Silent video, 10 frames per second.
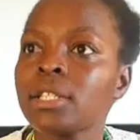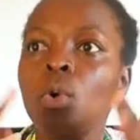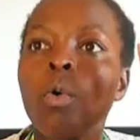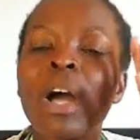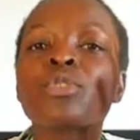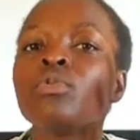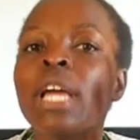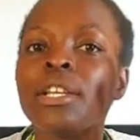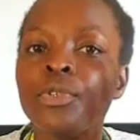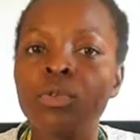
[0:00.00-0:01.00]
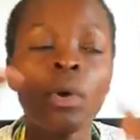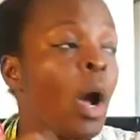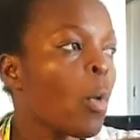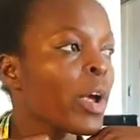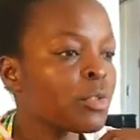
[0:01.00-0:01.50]
so what should I do,
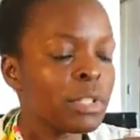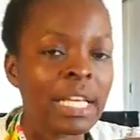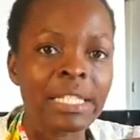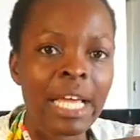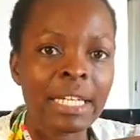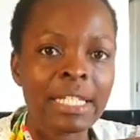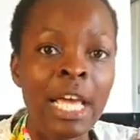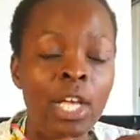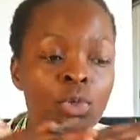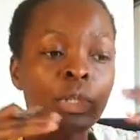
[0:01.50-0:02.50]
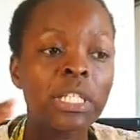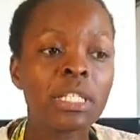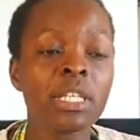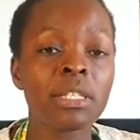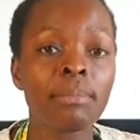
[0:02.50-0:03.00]
where should I start? So this
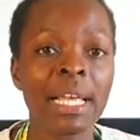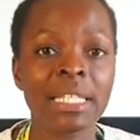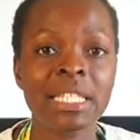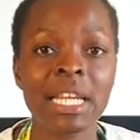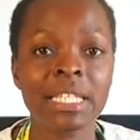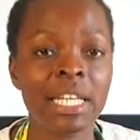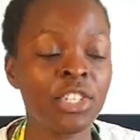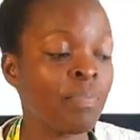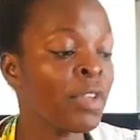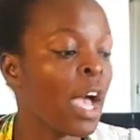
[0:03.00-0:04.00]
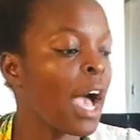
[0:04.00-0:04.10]
is my strategy.